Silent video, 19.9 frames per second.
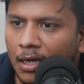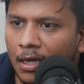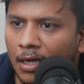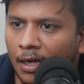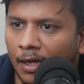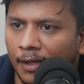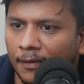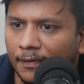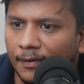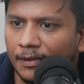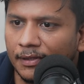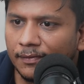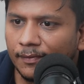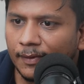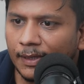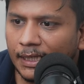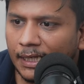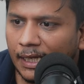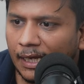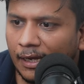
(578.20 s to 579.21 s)
This
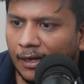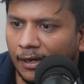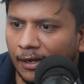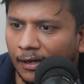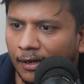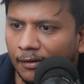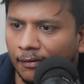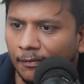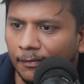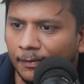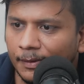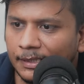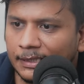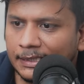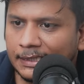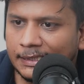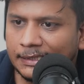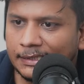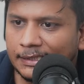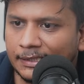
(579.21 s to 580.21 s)
one have a
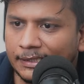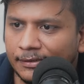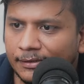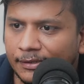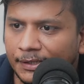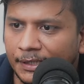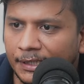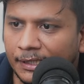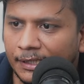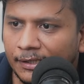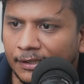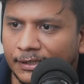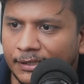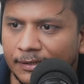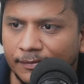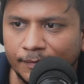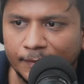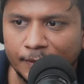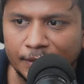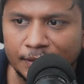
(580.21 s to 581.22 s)
decent grill in the
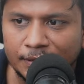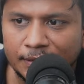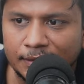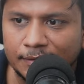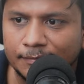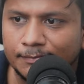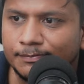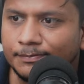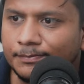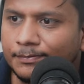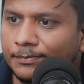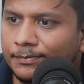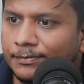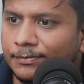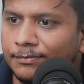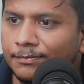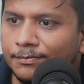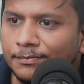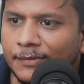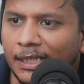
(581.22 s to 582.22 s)
front,
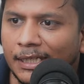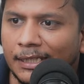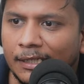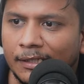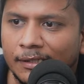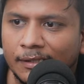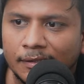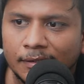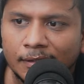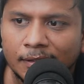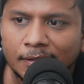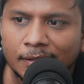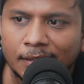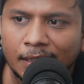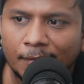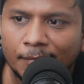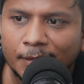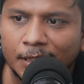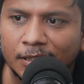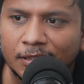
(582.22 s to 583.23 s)
and then this
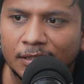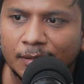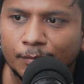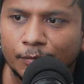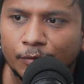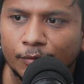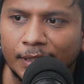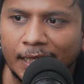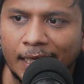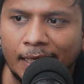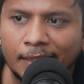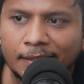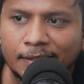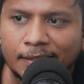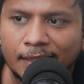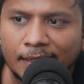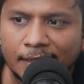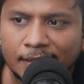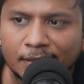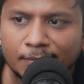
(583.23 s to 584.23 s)
cabinet support
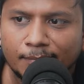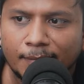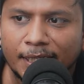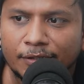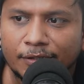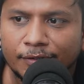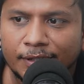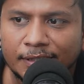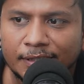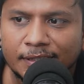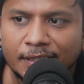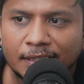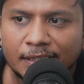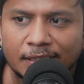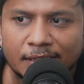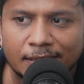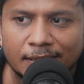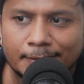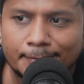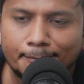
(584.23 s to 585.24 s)
ATX, micro
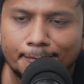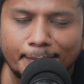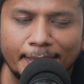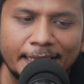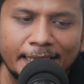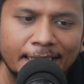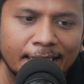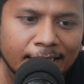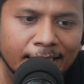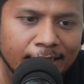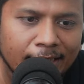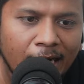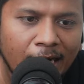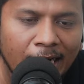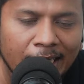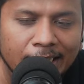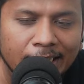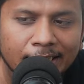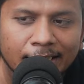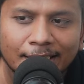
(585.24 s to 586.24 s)
ATX, mini
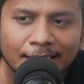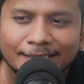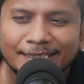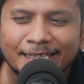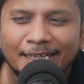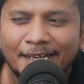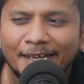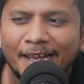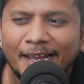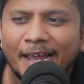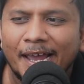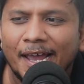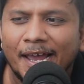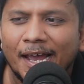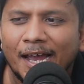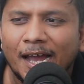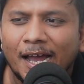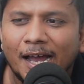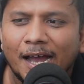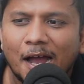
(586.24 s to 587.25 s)
ITX.
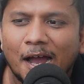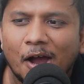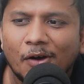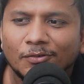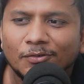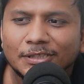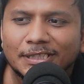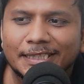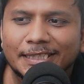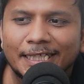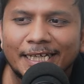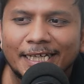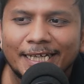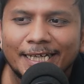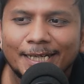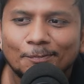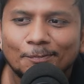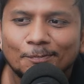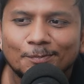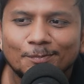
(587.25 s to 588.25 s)
I would say
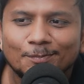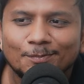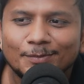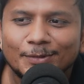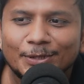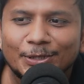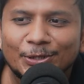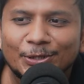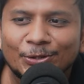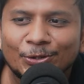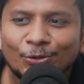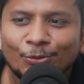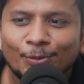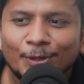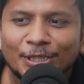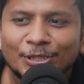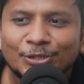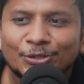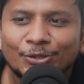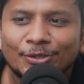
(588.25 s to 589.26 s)
nobody
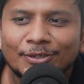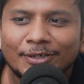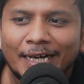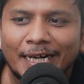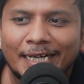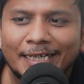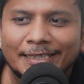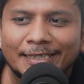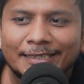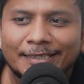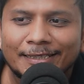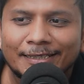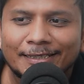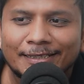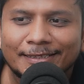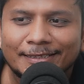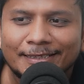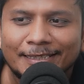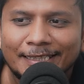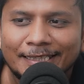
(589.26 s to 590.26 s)
should write
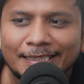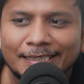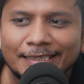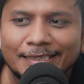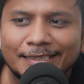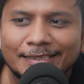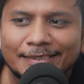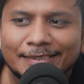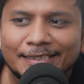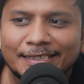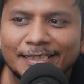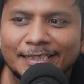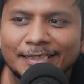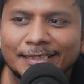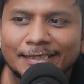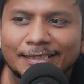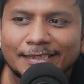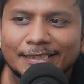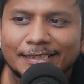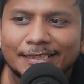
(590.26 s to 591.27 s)
these
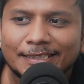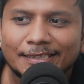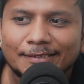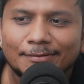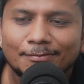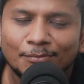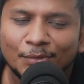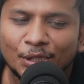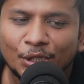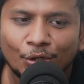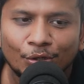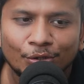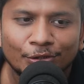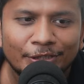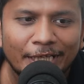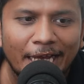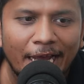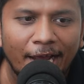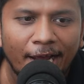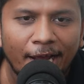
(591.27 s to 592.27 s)
things because
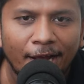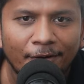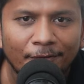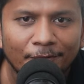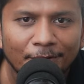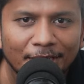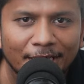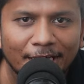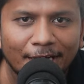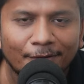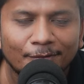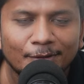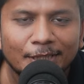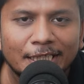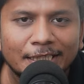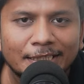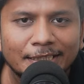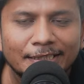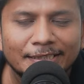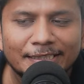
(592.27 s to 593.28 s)
every cabinet
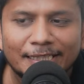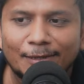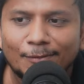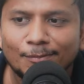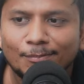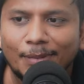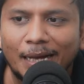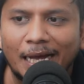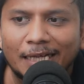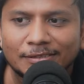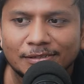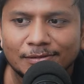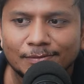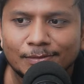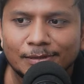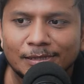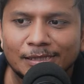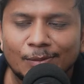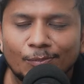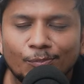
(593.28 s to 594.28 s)
is
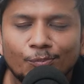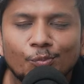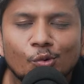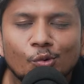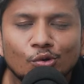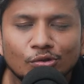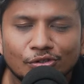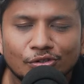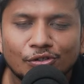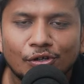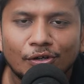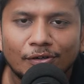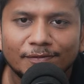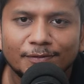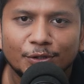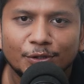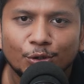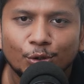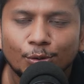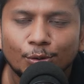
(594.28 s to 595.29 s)
compatible. Most of
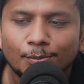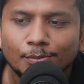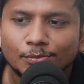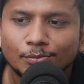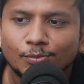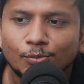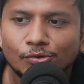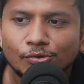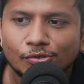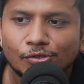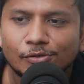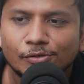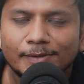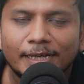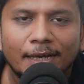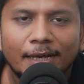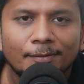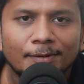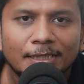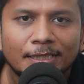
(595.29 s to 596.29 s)

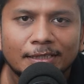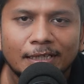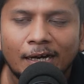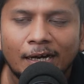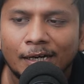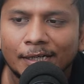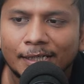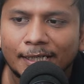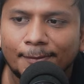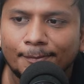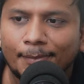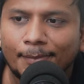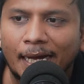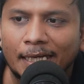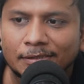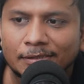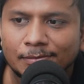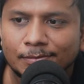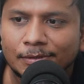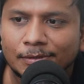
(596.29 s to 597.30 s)
cabinet are
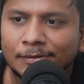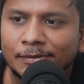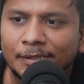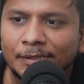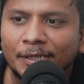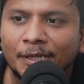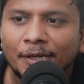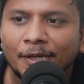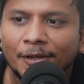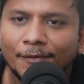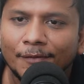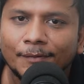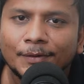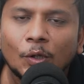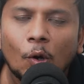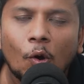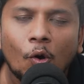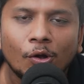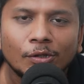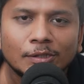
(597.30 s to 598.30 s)
compatible with
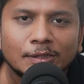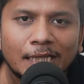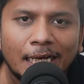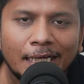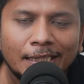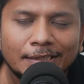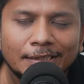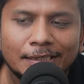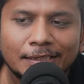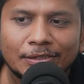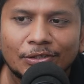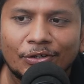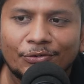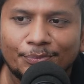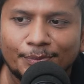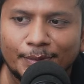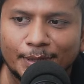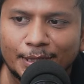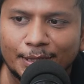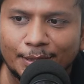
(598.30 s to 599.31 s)
all sizes of
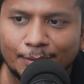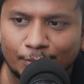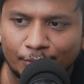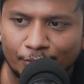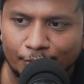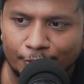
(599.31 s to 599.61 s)
motherboard.